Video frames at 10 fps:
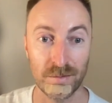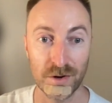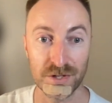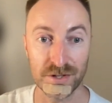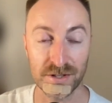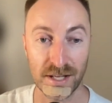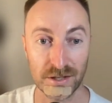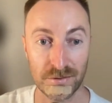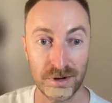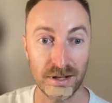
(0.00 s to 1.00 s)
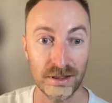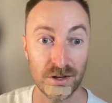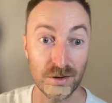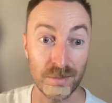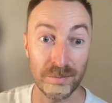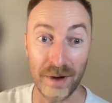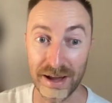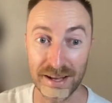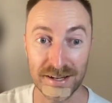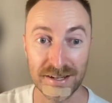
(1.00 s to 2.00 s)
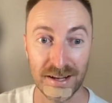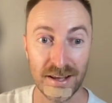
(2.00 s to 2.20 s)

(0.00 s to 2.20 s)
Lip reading: emotion that's created in the human mind,